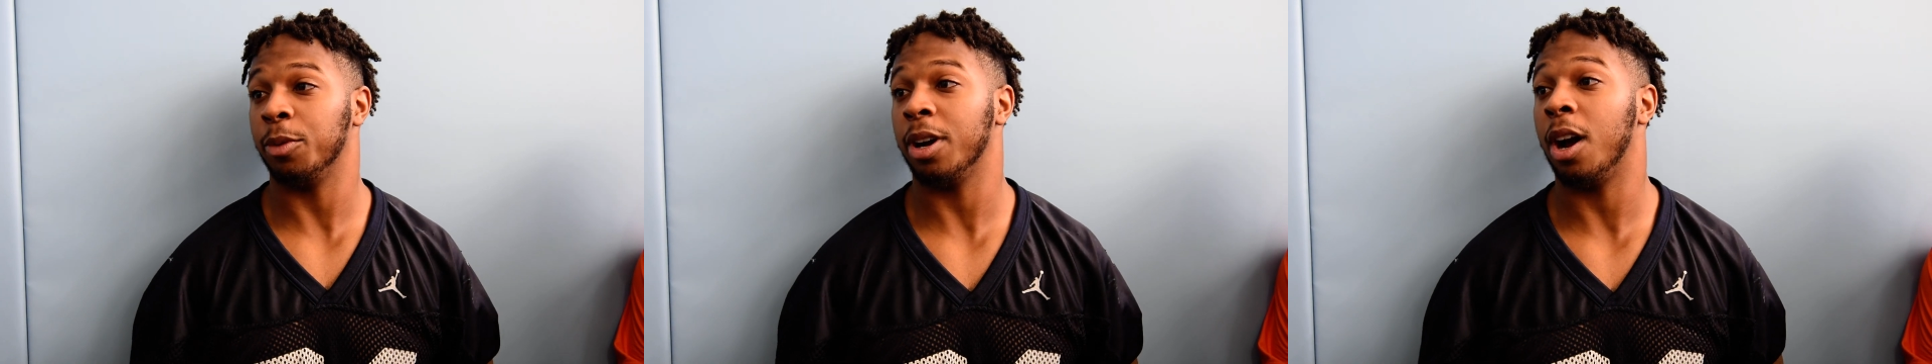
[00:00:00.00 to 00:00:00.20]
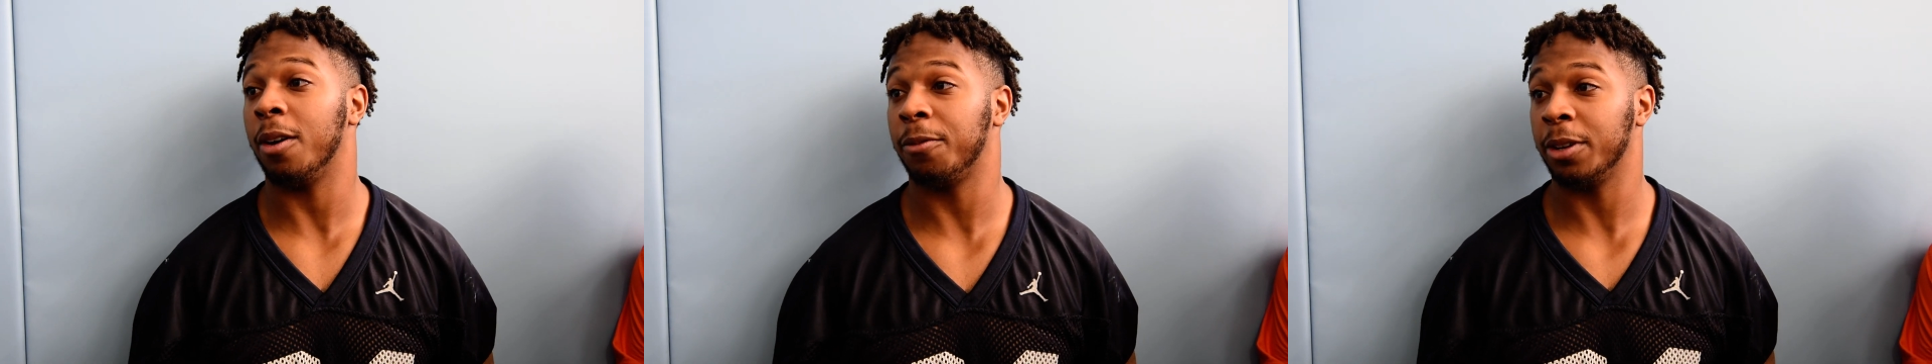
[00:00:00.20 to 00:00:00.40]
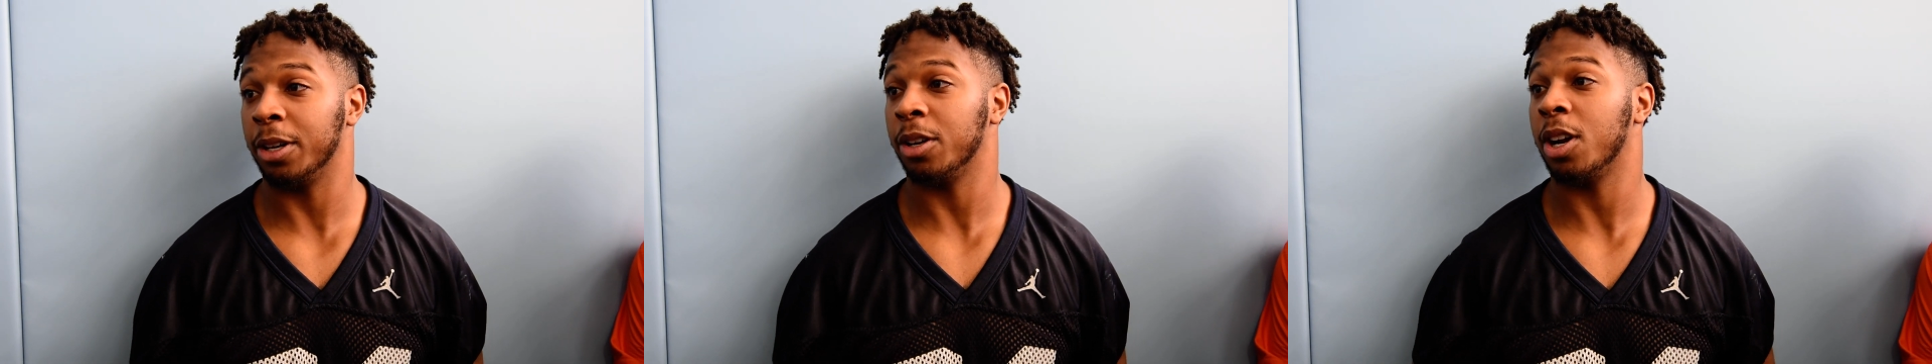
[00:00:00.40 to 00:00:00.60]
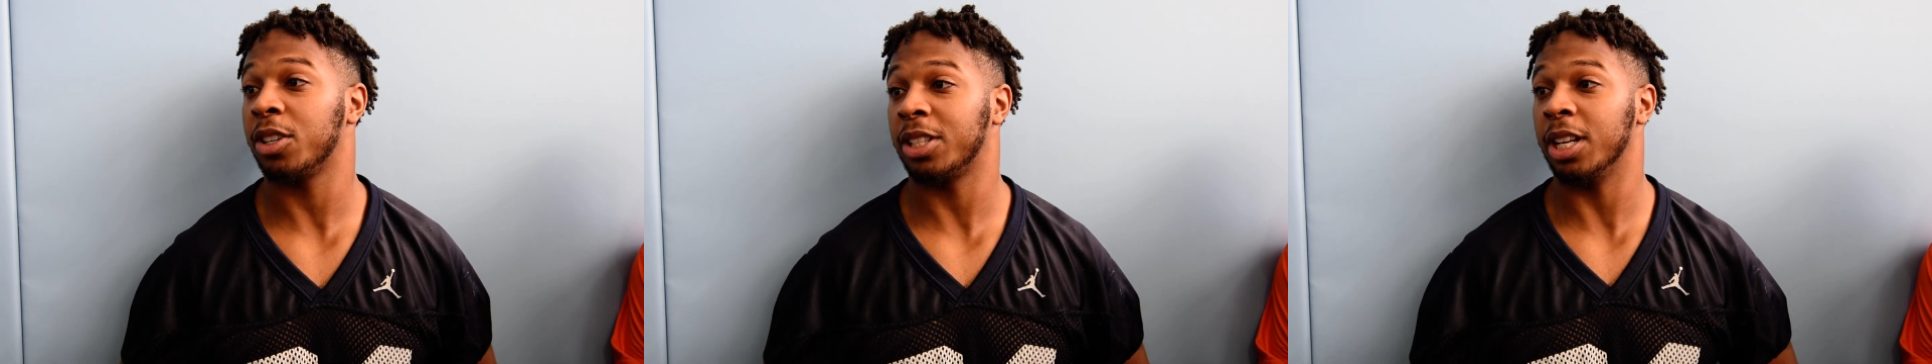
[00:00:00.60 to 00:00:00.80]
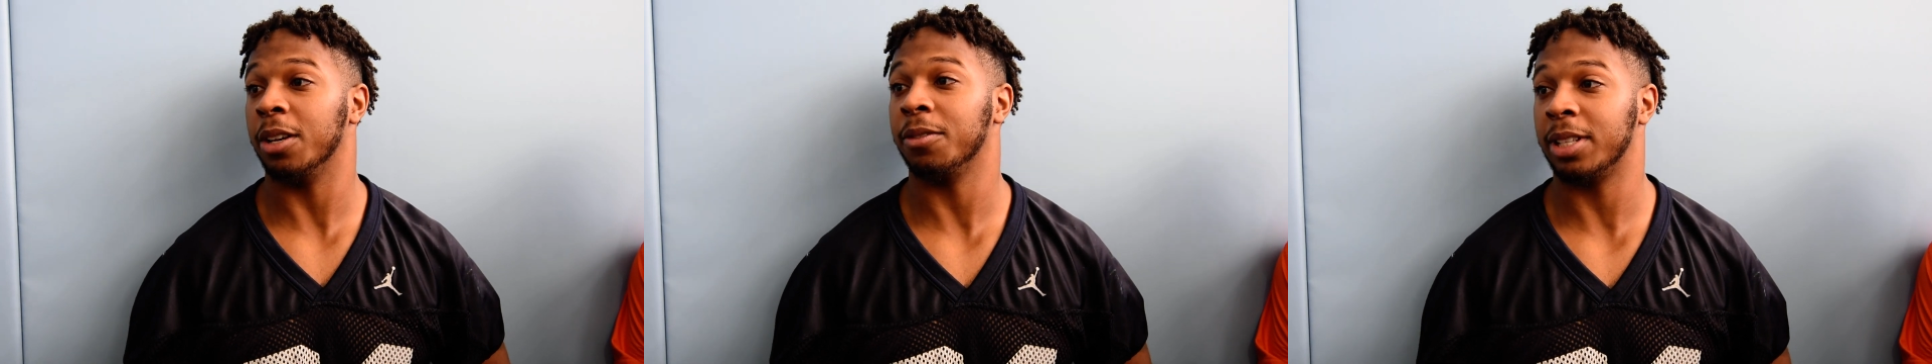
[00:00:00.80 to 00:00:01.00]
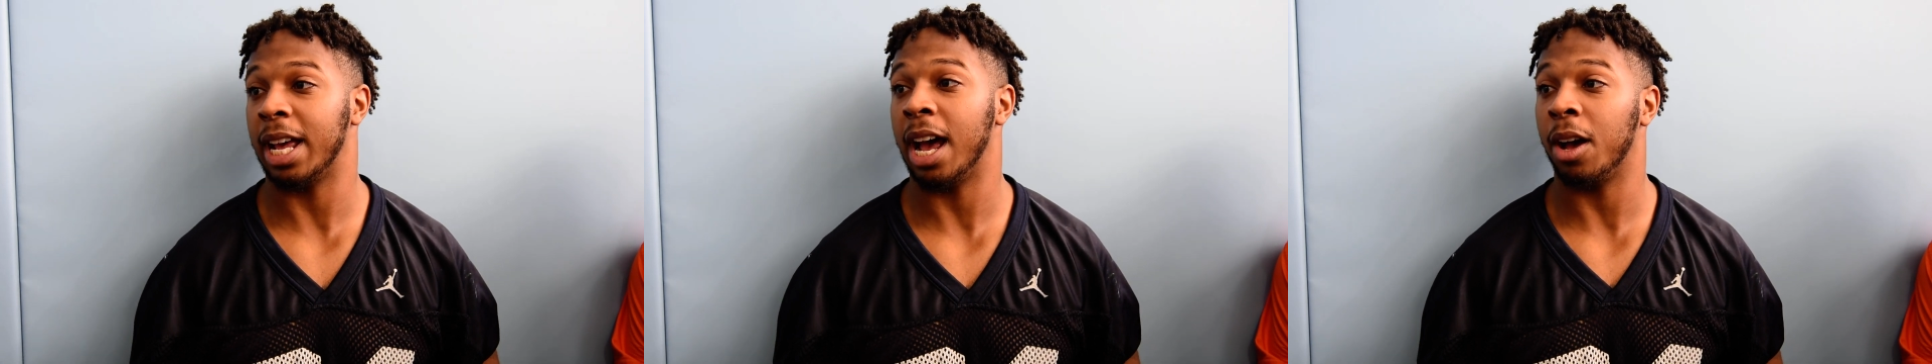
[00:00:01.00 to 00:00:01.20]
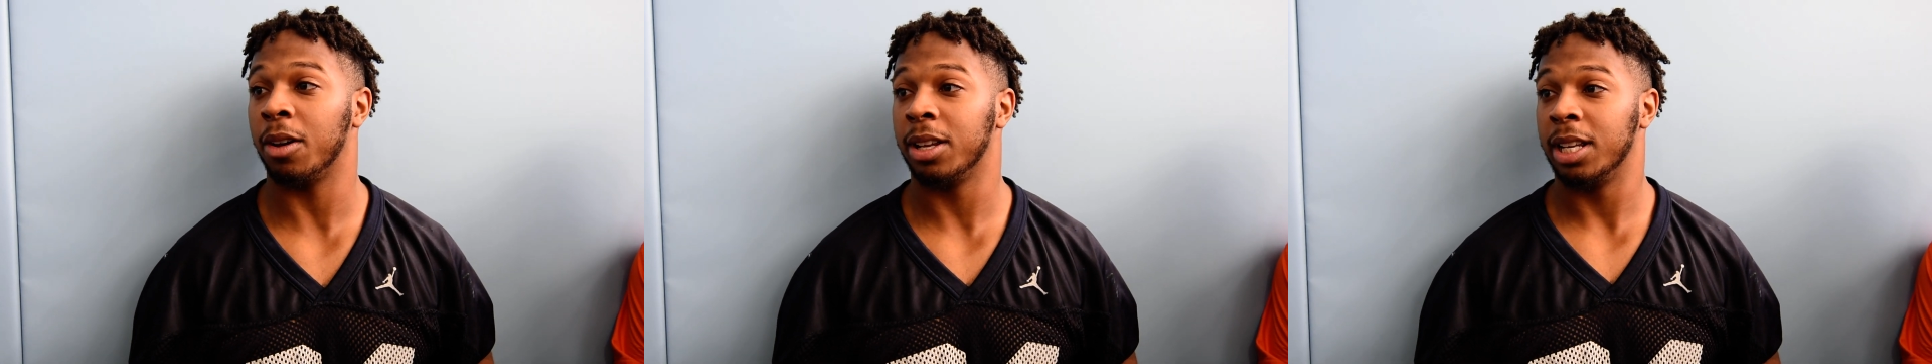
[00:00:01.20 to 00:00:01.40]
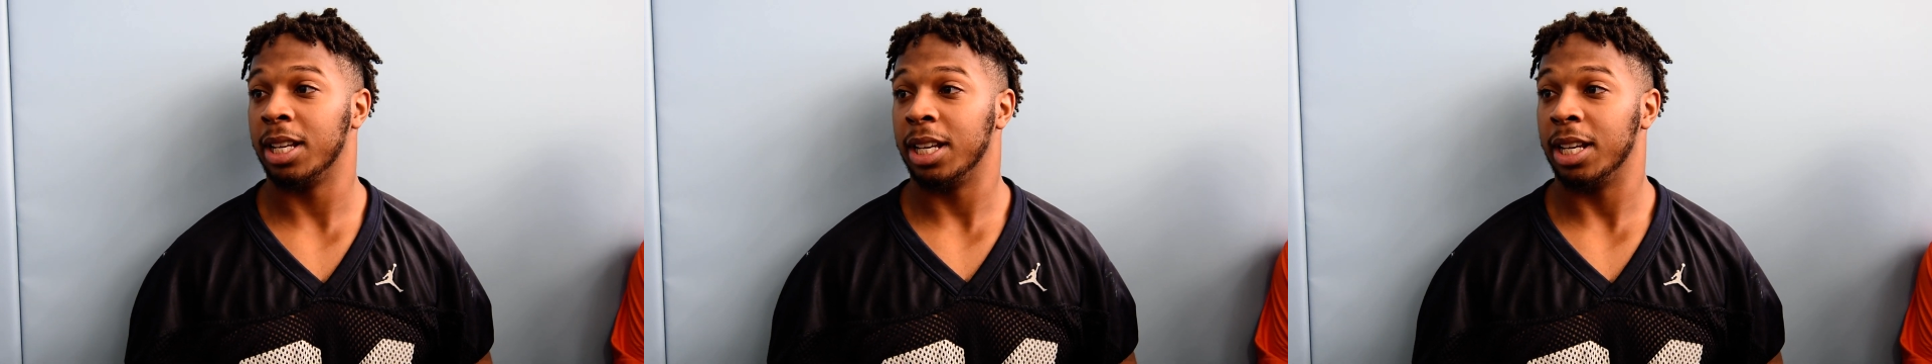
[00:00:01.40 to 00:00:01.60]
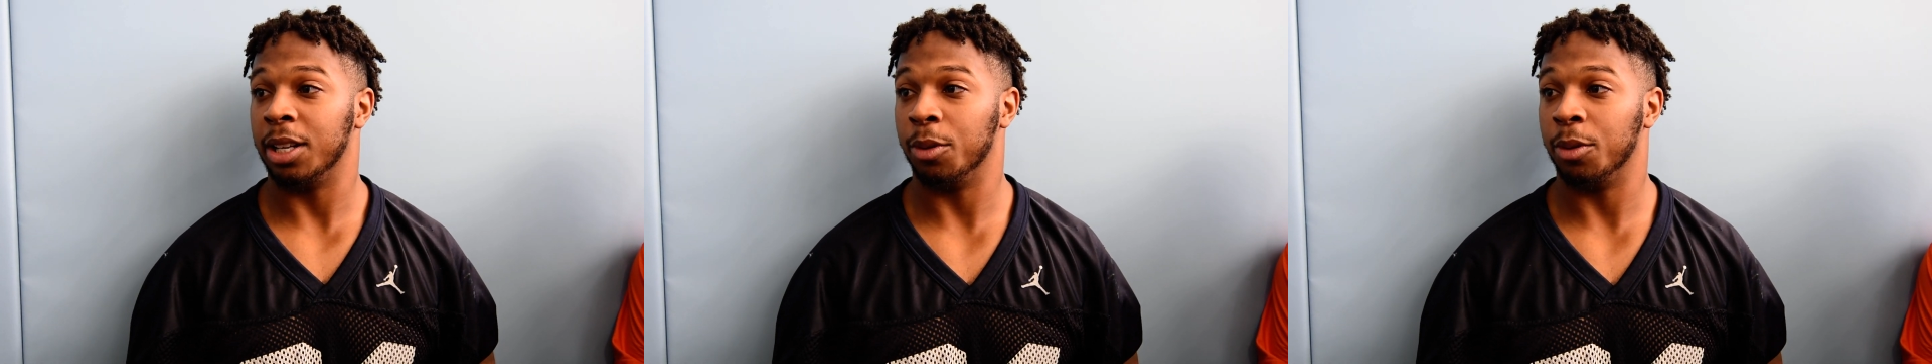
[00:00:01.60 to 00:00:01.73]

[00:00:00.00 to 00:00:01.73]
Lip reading: We're all figuring ourselves out